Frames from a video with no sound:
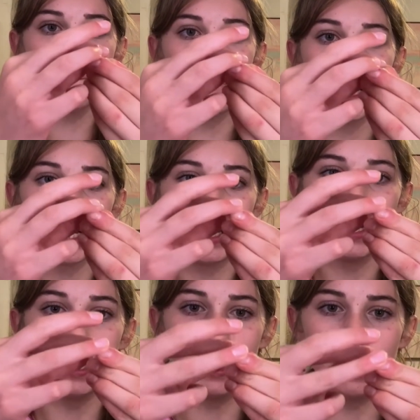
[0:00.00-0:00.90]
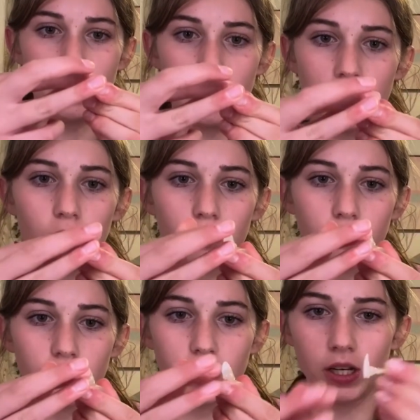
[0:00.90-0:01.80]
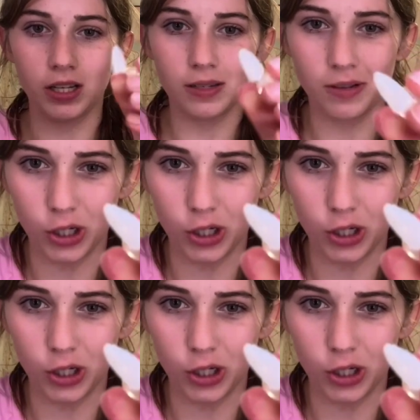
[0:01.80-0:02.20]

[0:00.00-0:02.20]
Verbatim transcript: but yeah, I don't think it's good.